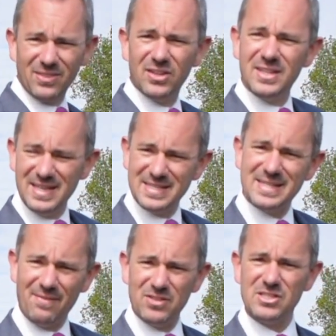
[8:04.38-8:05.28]
that the year
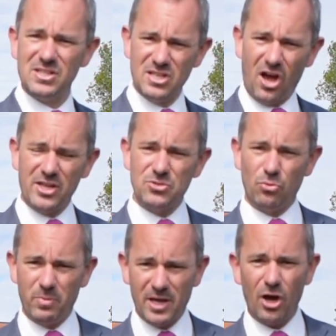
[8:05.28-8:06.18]
7s and 9s will
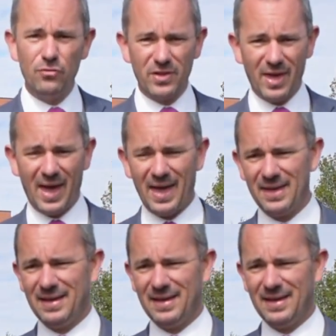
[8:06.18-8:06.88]
be over there.